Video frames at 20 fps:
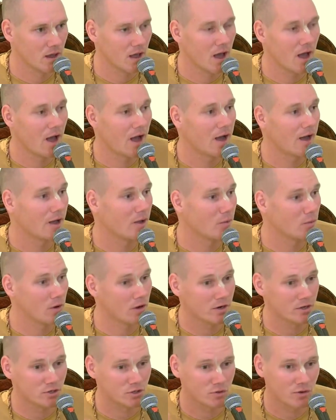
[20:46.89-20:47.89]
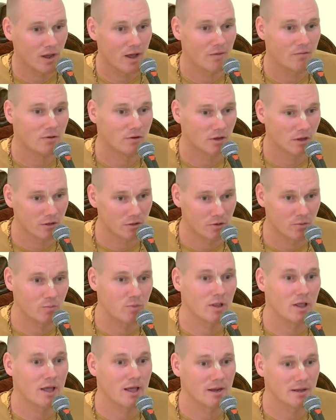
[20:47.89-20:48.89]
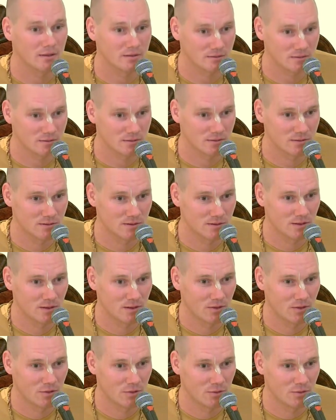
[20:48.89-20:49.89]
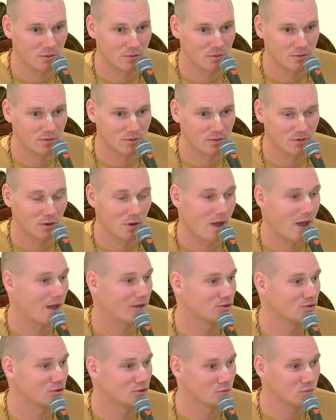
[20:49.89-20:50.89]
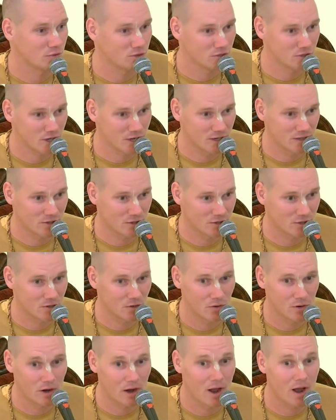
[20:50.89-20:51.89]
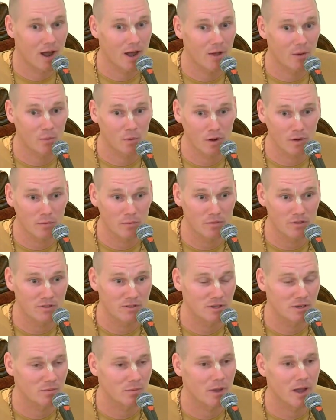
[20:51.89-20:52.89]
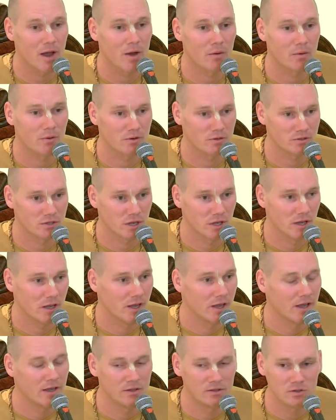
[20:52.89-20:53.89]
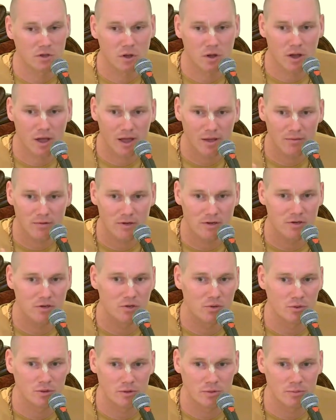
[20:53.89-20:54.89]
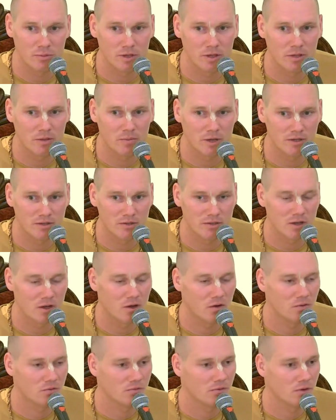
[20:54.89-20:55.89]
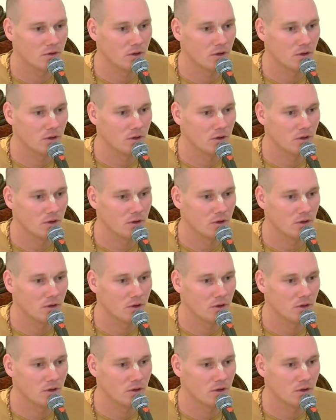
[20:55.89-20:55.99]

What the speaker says: I want to travel to other planets through, astral projection, or I want mystic powers. It's all having to do with me, myself.